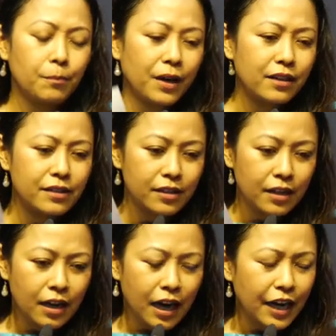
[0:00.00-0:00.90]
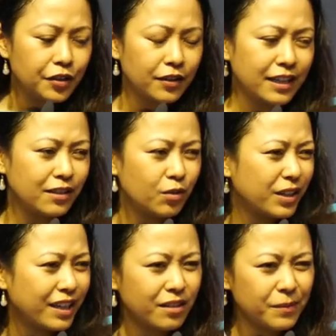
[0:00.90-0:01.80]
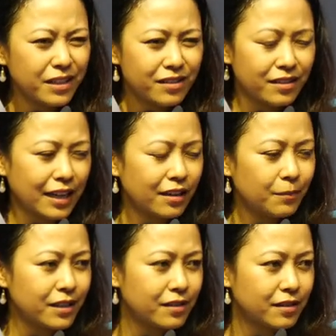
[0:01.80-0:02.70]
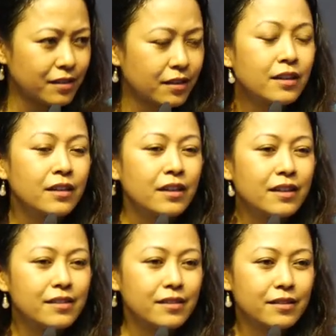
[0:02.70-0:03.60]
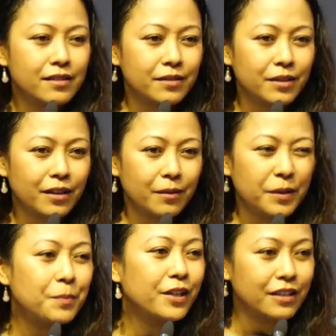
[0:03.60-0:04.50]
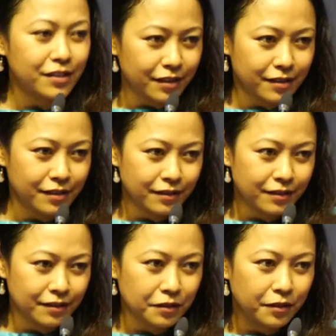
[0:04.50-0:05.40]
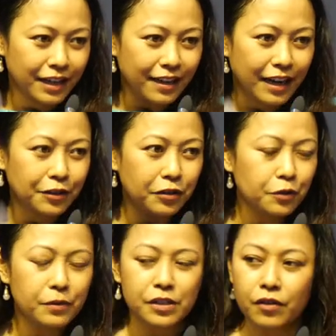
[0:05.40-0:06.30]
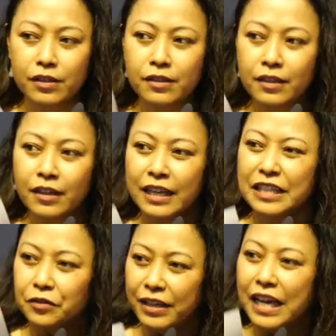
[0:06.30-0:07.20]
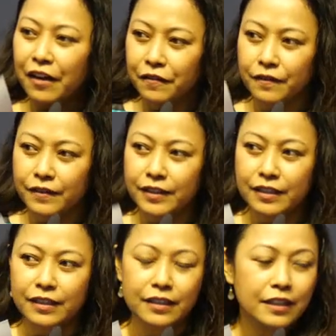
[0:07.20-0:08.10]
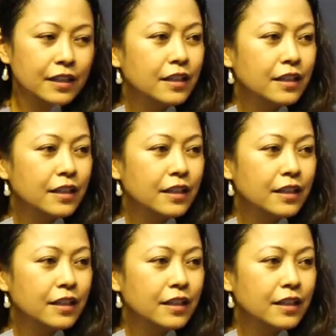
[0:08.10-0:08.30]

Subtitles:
parts, academics is a bit pretentious. Okay, I thought it did not have the